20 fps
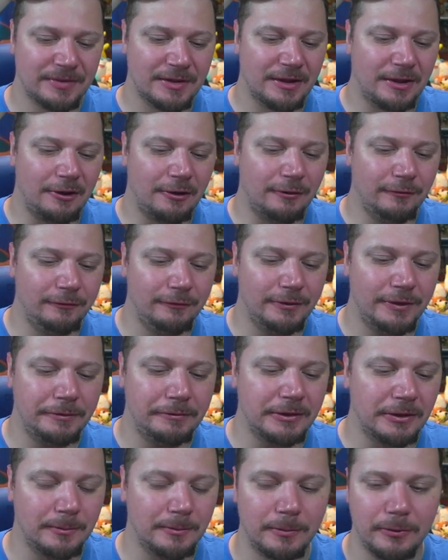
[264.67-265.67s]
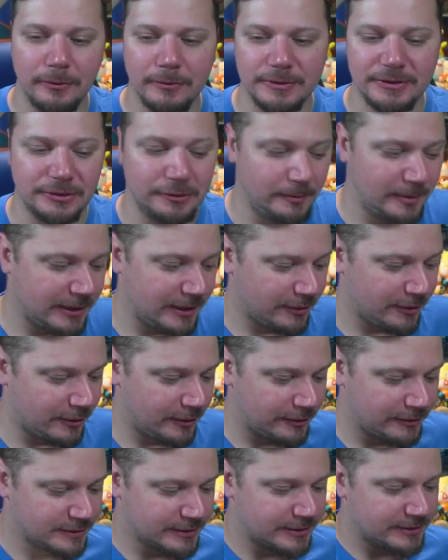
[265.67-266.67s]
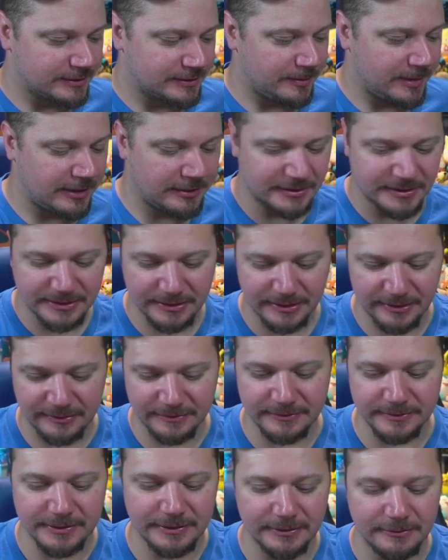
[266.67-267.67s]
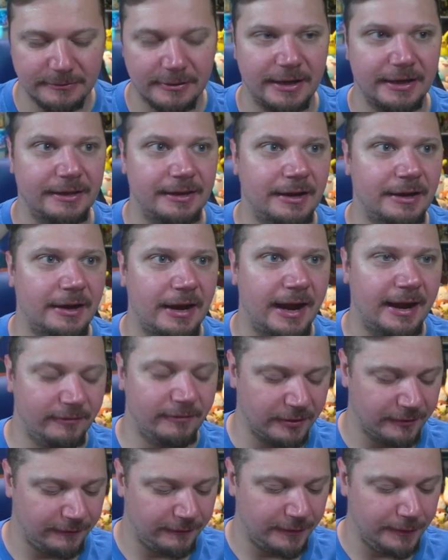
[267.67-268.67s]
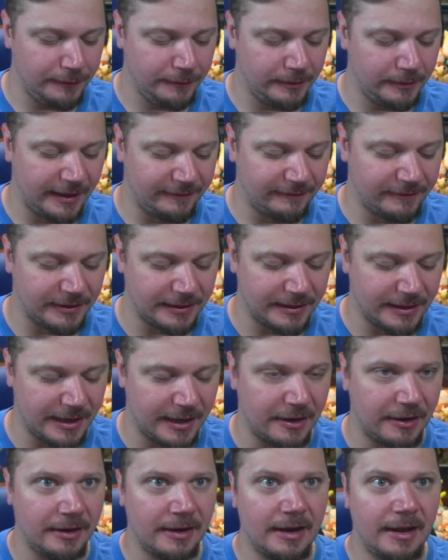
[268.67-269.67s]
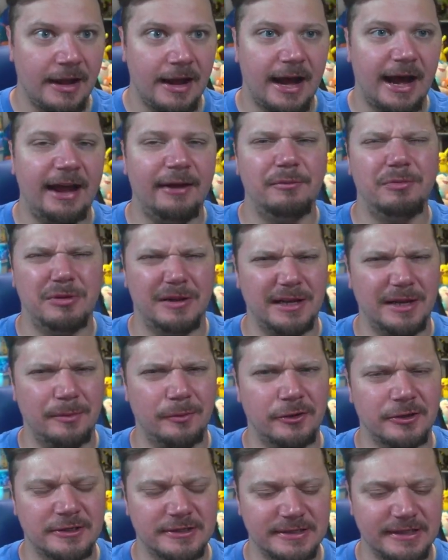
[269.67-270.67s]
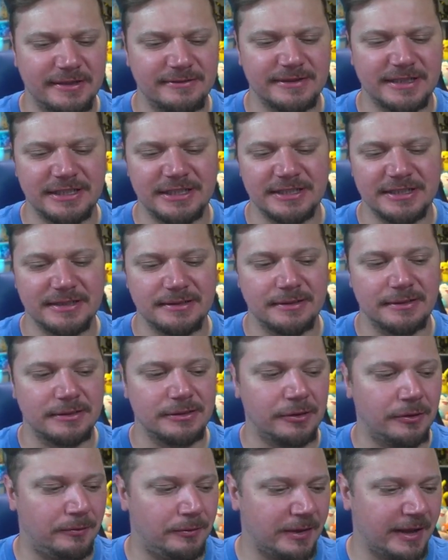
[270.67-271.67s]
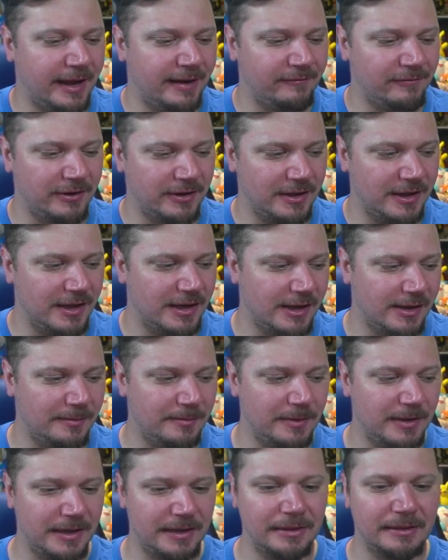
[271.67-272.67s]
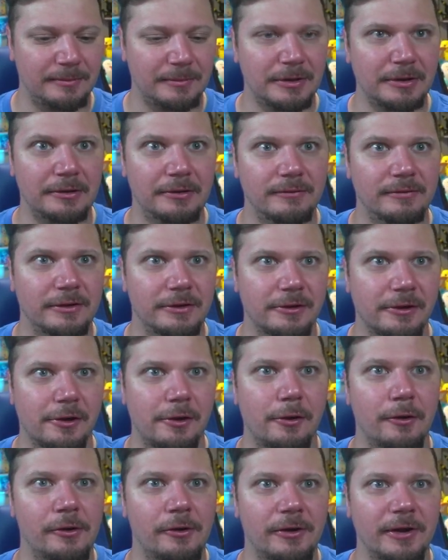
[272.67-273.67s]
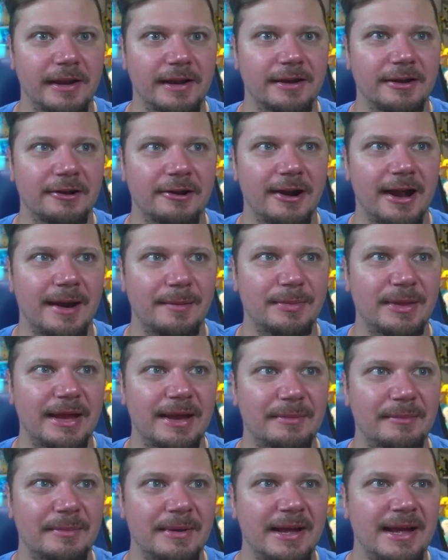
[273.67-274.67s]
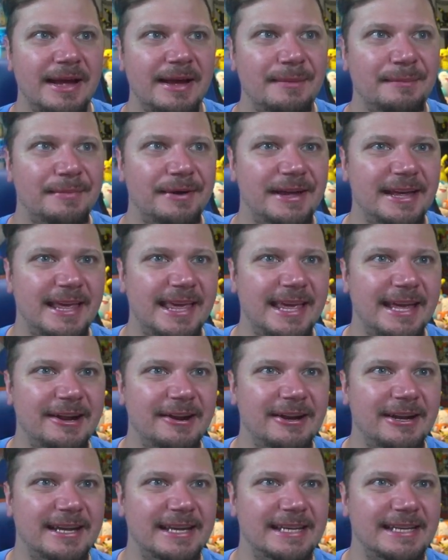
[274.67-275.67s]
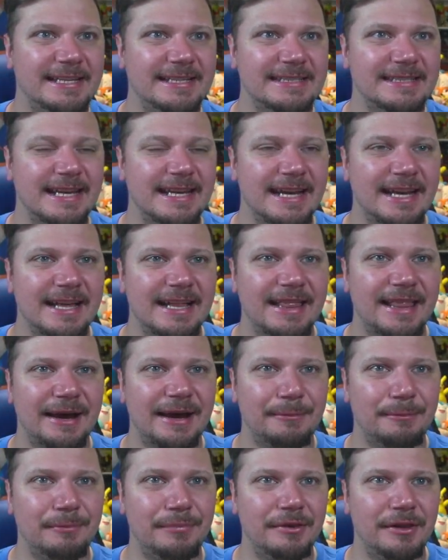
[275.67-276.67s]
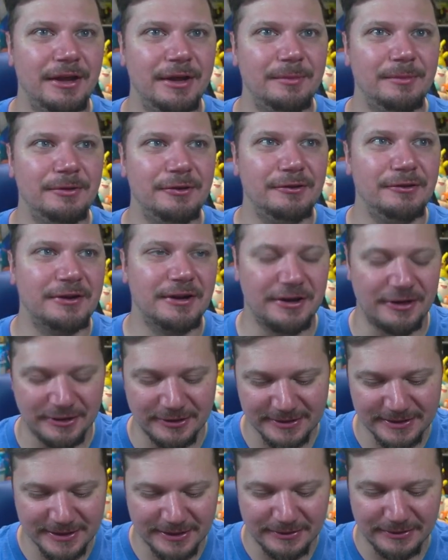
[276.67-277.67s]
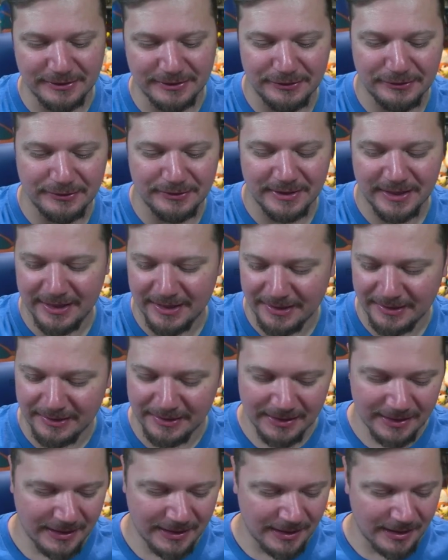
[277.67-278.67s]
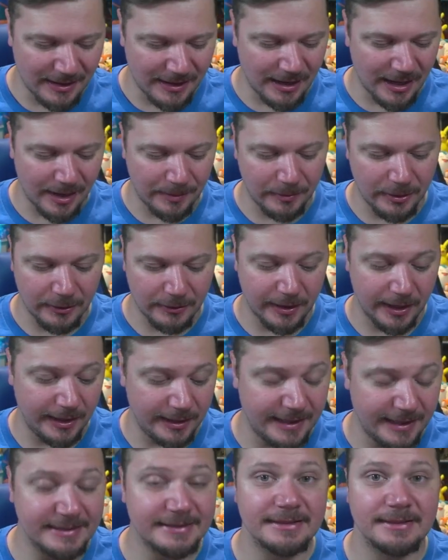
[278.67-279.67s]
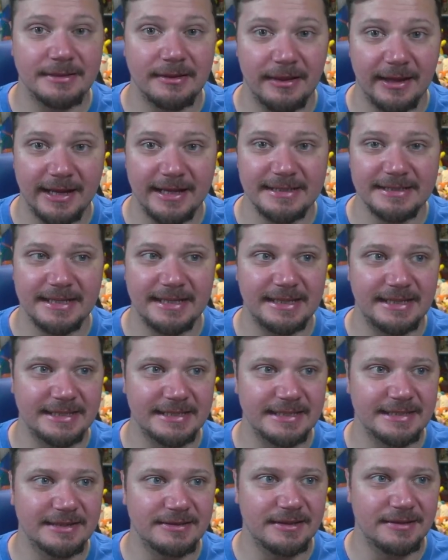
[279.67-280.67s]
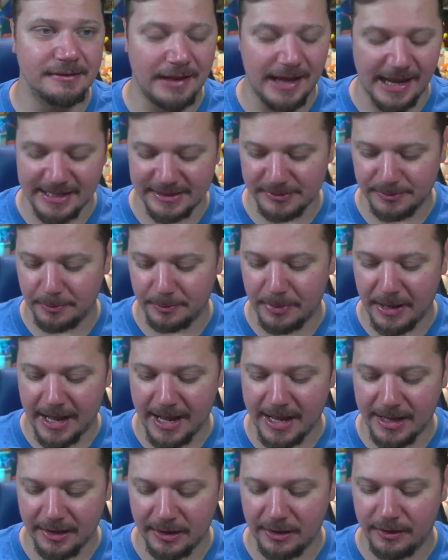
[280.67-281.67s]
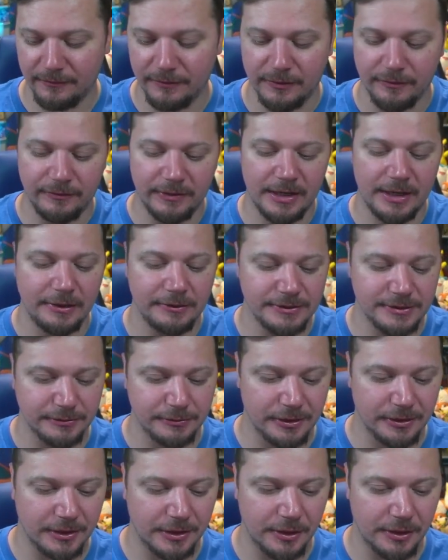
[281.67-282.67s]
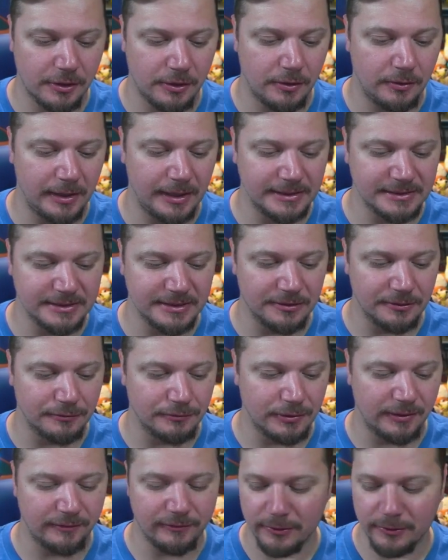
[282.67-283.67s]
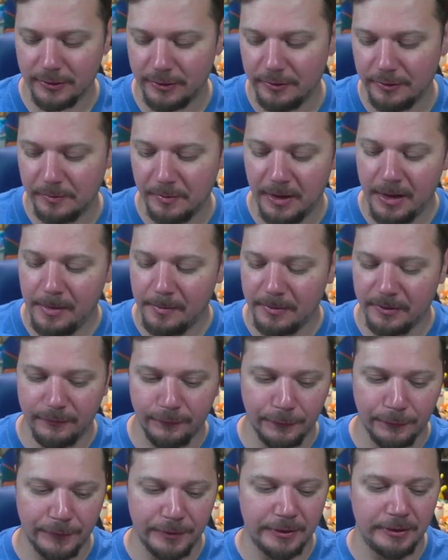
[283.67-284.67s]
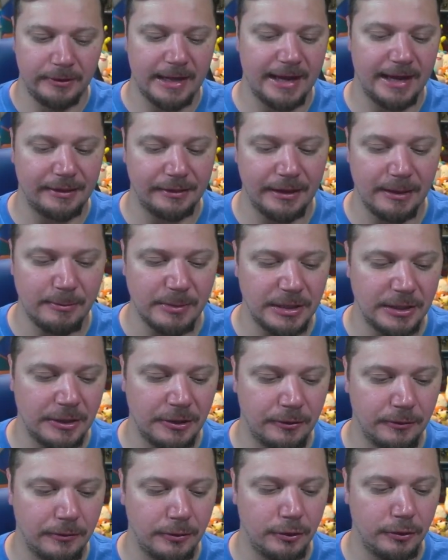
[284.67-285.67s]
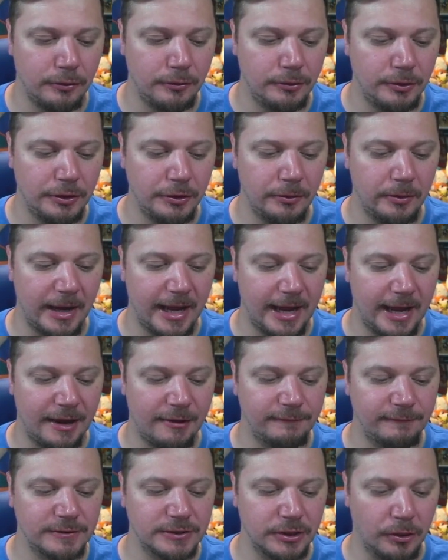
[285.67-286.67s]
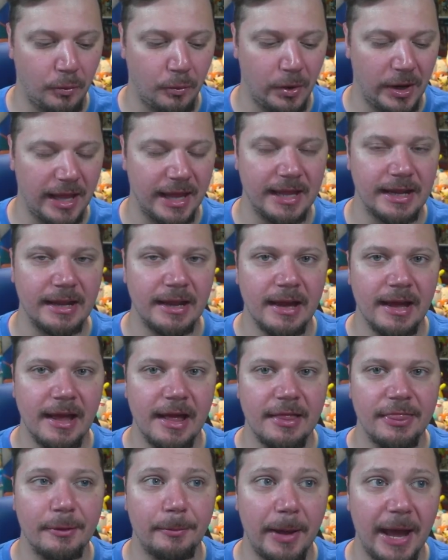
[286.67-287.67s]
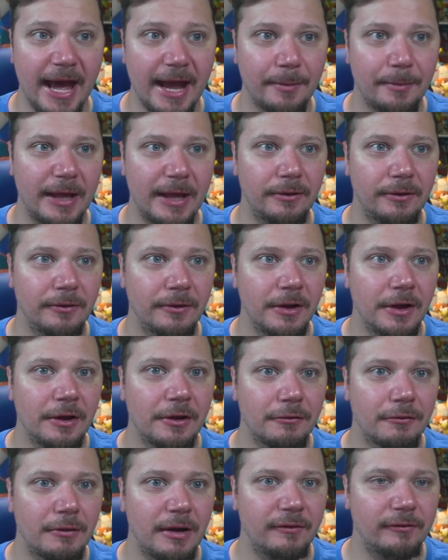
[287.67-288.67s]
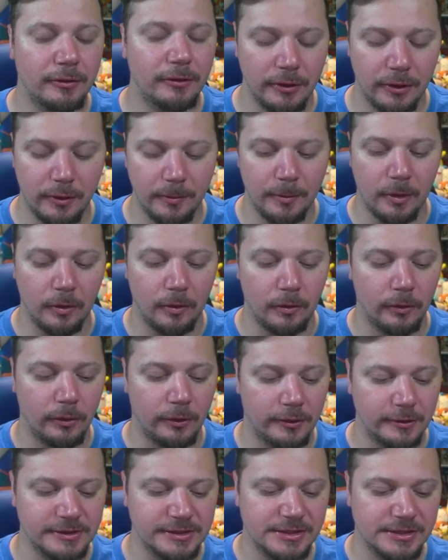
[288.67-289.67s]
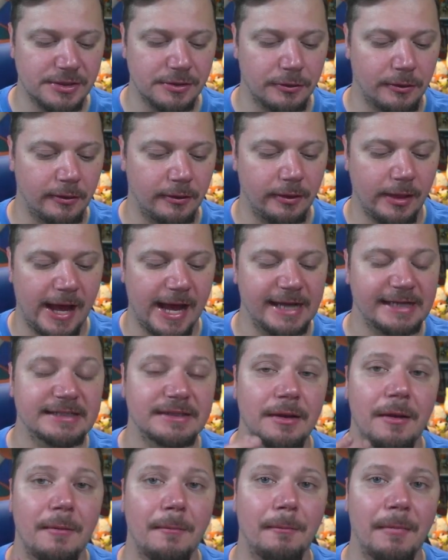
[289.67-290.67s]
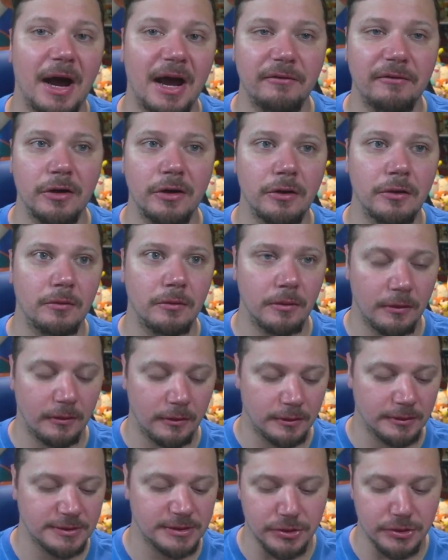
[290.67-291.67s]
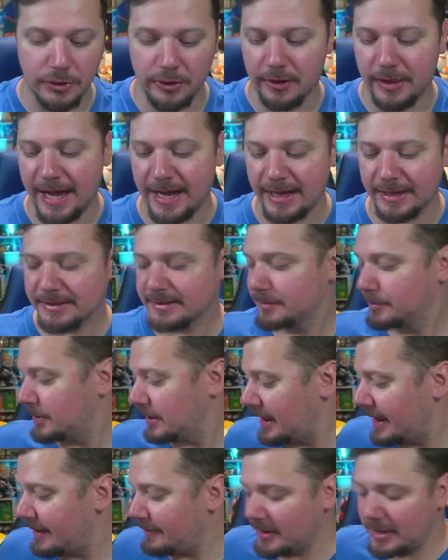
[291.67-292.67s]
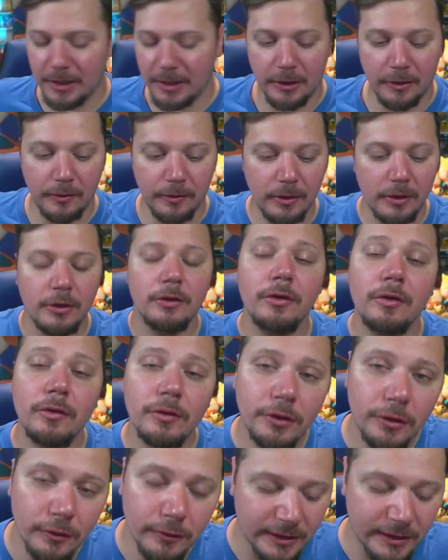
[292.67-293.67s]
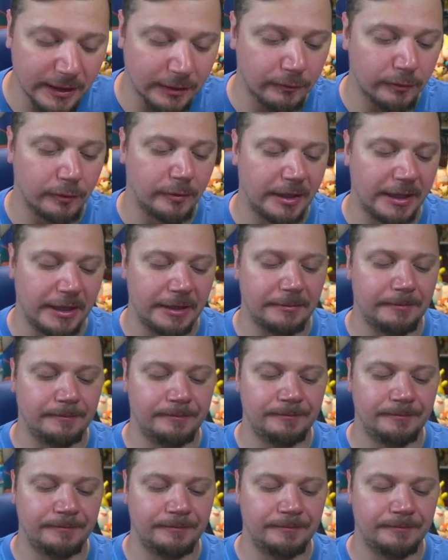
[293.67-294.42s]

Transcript: Hopefully we don't pull too many cards because I'm out of sleeves right there. I have a few left in there. I have plenty more sleeves. I just don't want to have to get up in the middle of the recording to grab them. But here is that Blood Moon Ursaluna. Okay, that's, like I said, this is the last pack of the video. So we're going to go into the Revaroom. Before we do that, let me know, who do you have to win the pack battle? Revaroom or Snorlax? My vote, Snorlax. But let me know who you think will win.